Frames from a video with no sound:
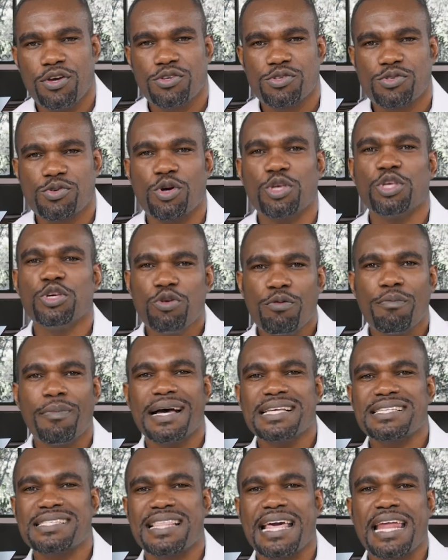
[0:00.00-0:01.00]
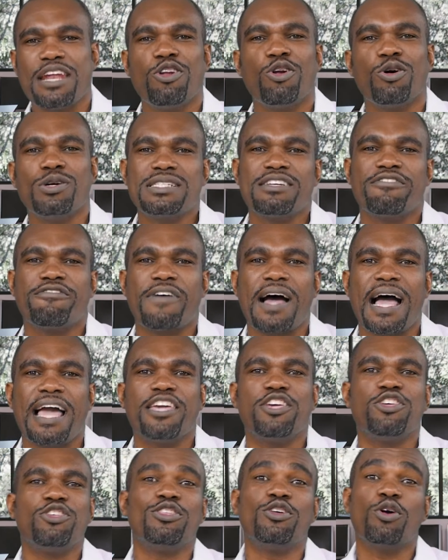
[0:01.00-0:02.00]
So you must then
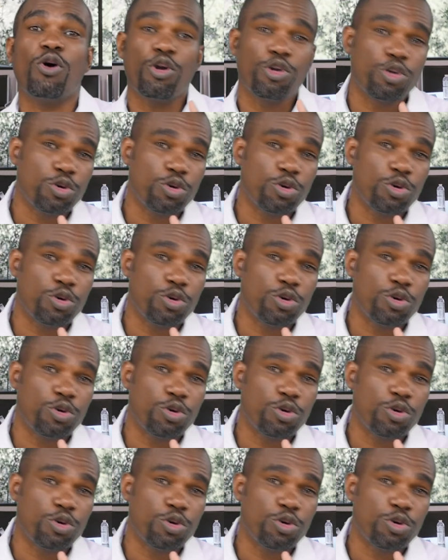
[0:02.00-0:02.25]
notify your